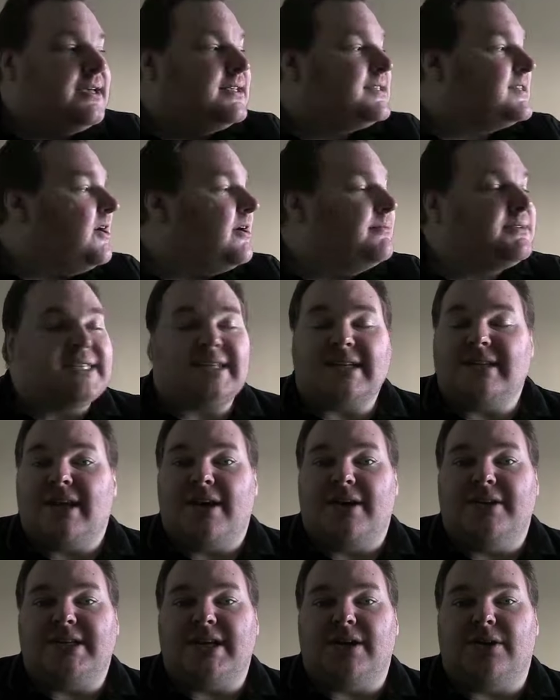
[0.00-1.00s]
So I'm just in the
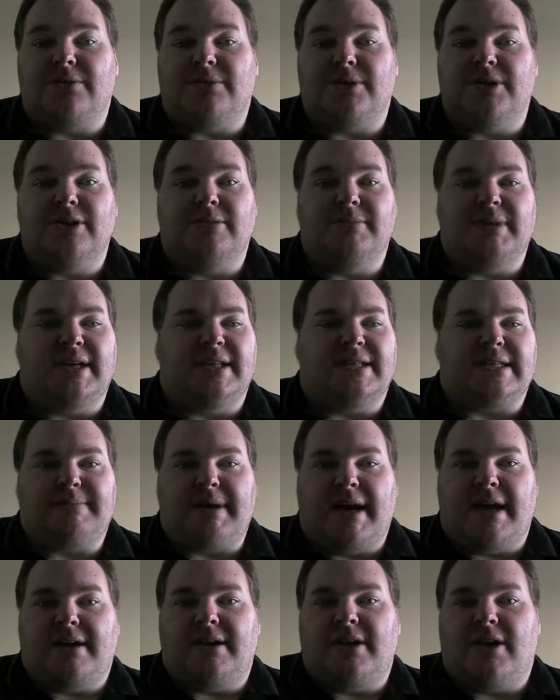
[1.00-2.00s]
hotel room. It's
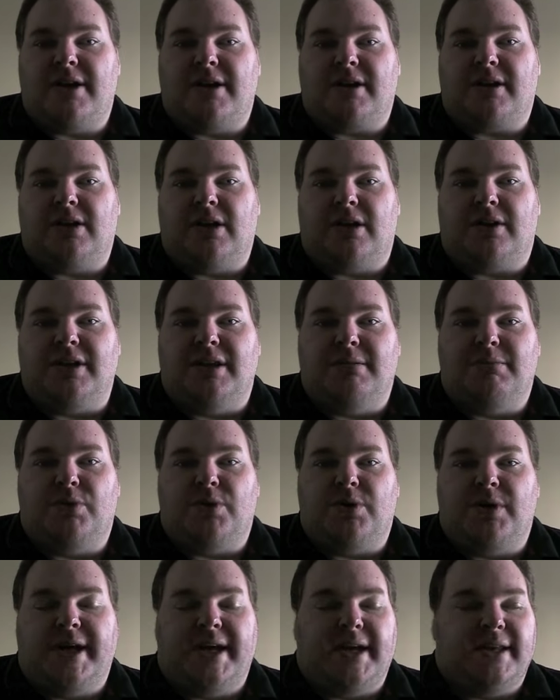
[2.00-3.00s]
about 9 o'clock in the
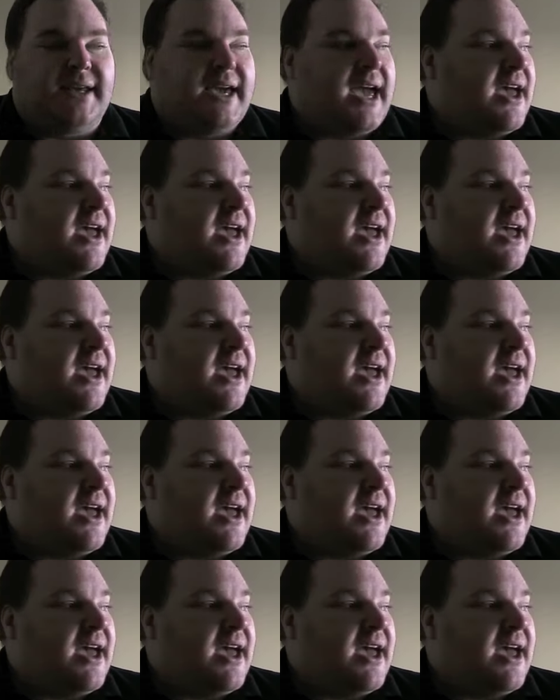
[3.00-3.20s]
morning.